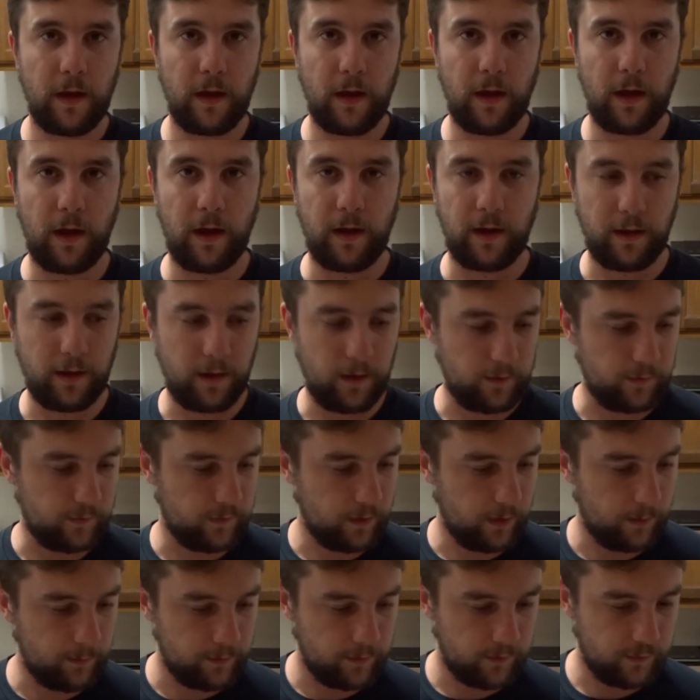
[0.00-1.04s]
Alright
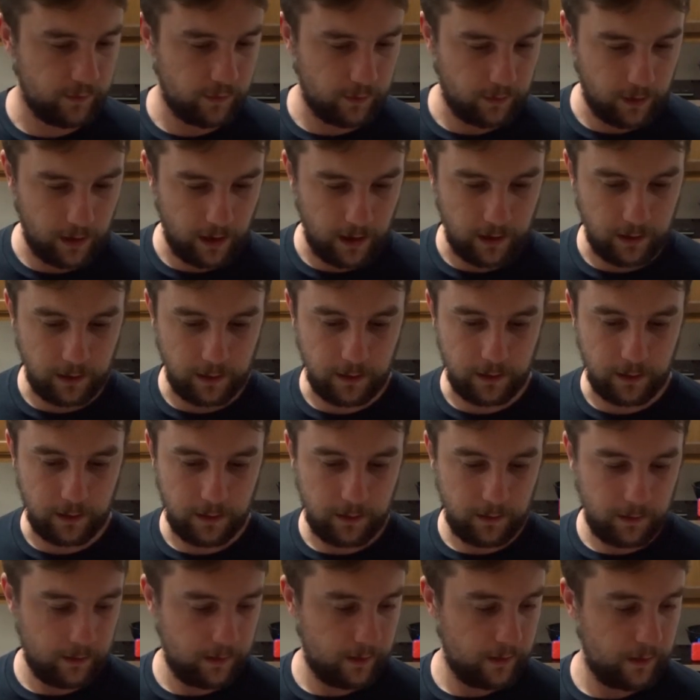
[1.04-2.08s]
guys, I'm going to show you how
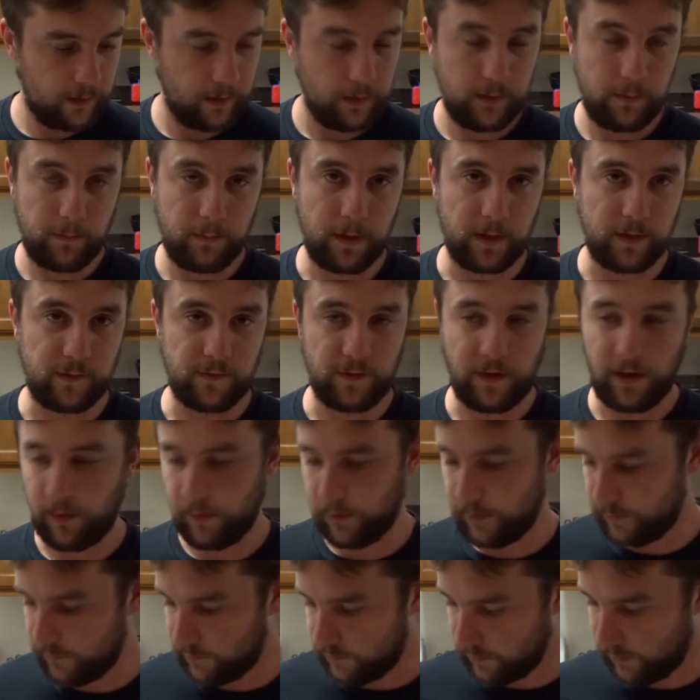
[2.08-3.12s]
to make a
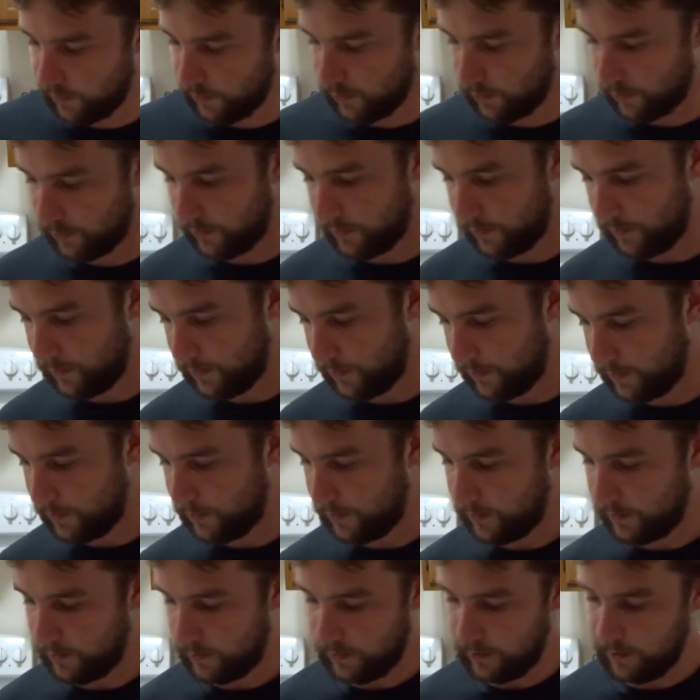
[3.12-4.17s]
sourdough starter
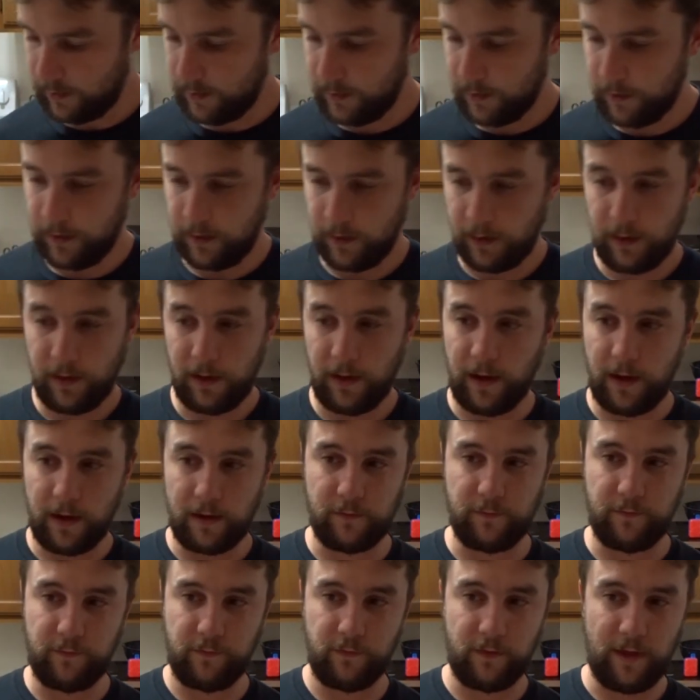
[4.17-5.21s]

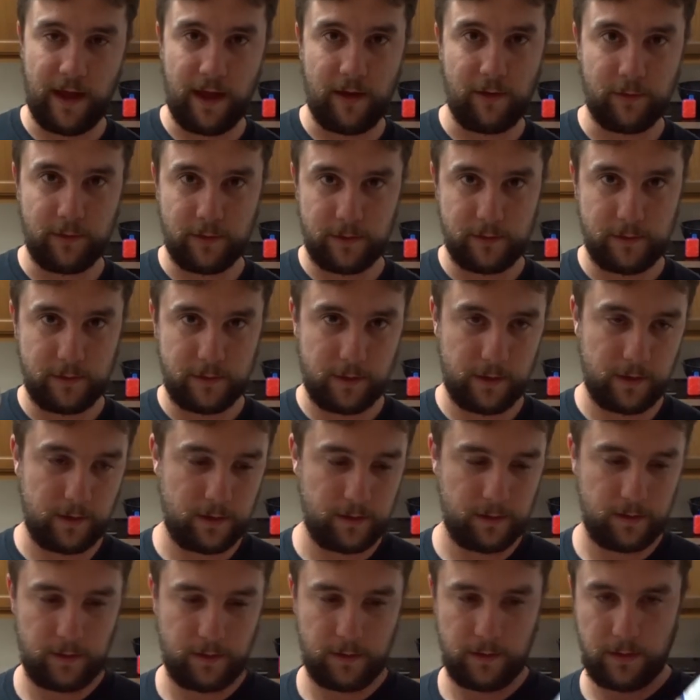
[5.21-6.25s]
out of flour
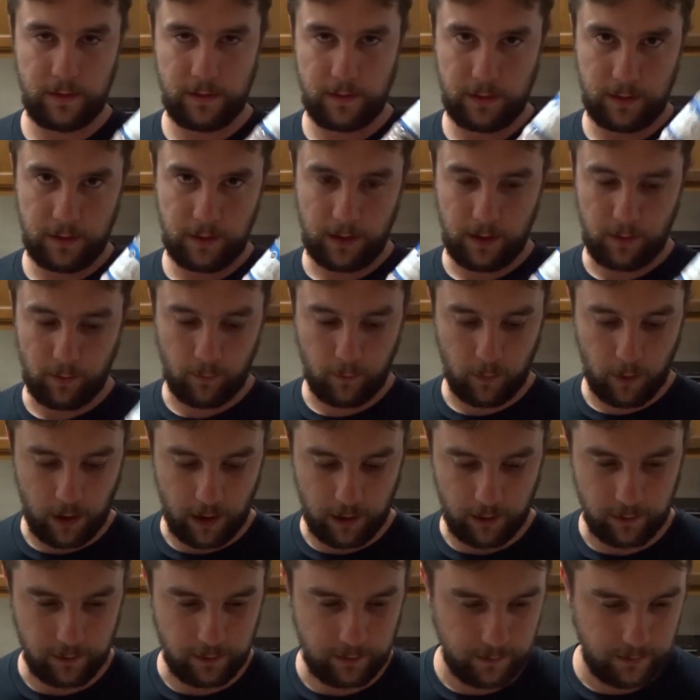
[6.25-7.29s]
and
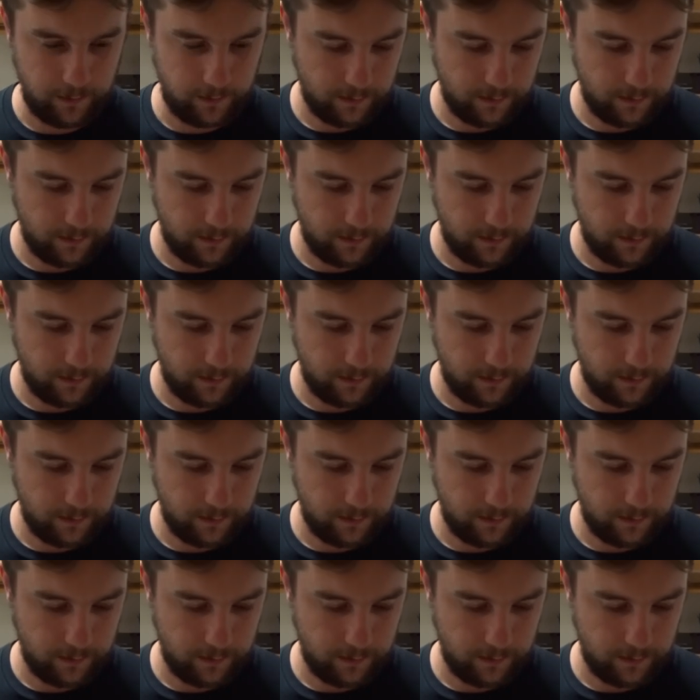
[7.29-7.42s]
water.